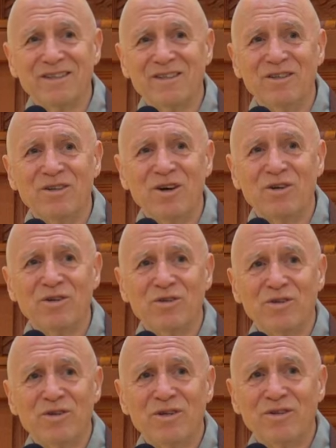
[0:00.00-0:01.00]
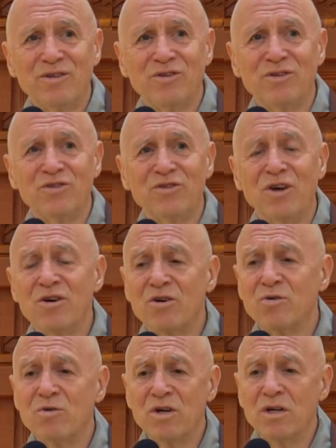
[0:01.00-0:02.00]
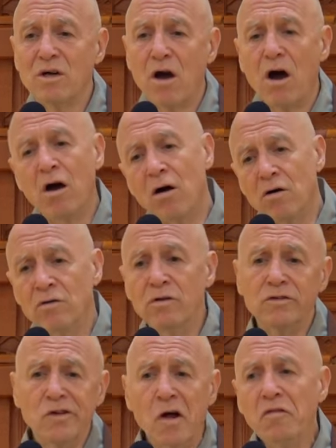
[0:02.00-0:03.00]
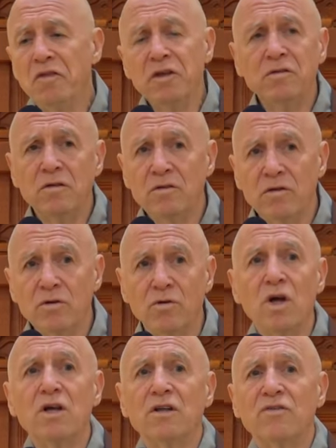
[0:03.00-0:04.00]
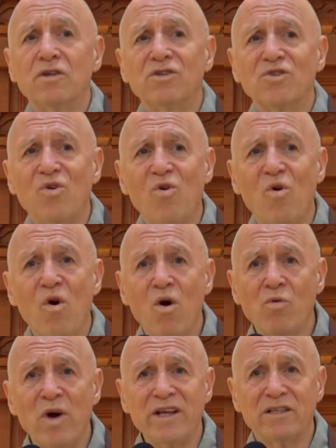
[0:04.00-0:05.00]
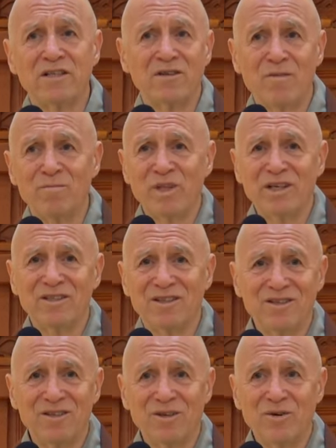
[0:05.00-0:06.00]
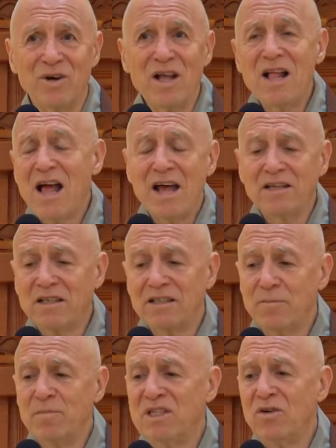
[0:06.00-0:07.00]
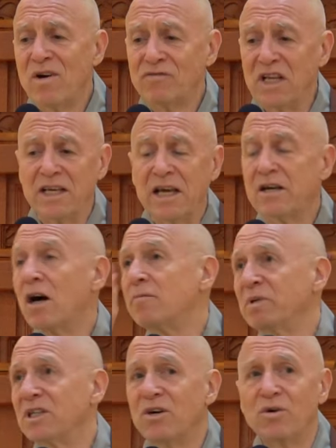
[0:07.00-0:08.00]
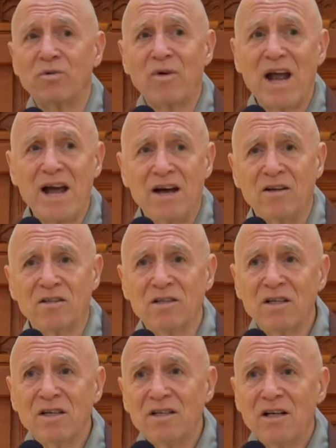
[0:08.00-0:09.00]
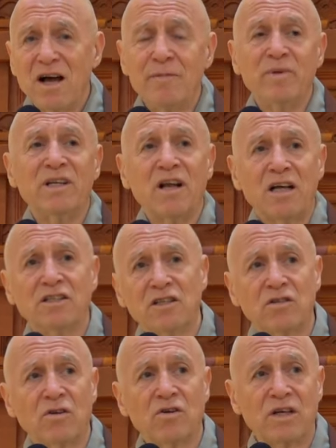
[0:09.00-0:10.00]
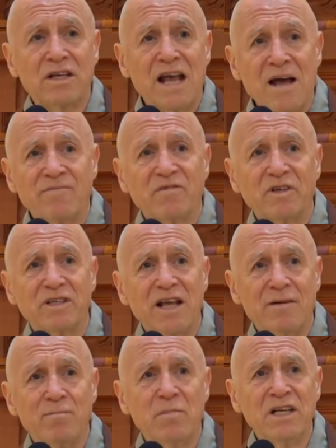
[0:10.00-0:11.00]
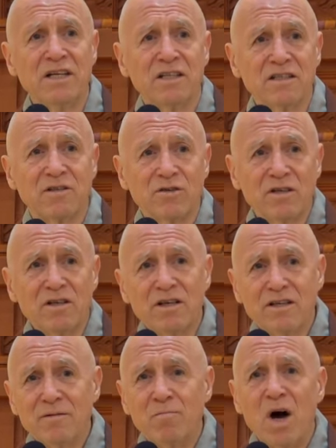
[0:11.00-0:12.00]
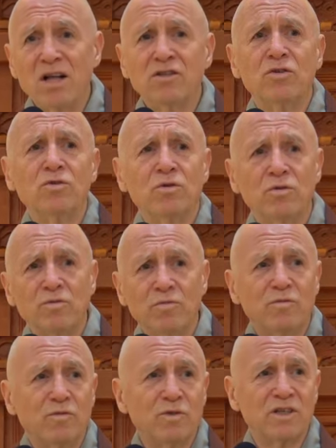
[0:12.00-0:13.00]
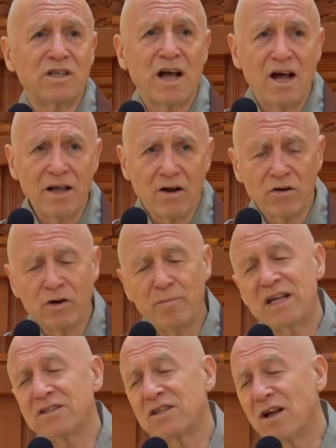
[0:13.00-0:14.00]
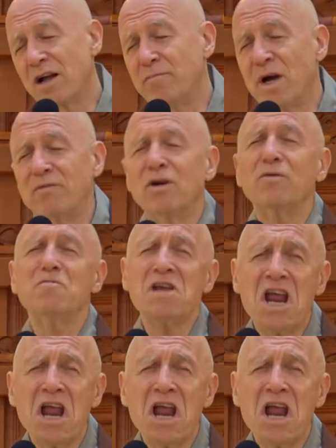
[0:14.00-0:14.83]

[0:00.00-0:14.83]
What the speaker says: you know? There's no, oh, there's nothing to do. There's always something to do. And it doesn't mean you have to get up and go around. I mean, I just took a nap for 10 minutes. Mandu was, I heard him outside my room.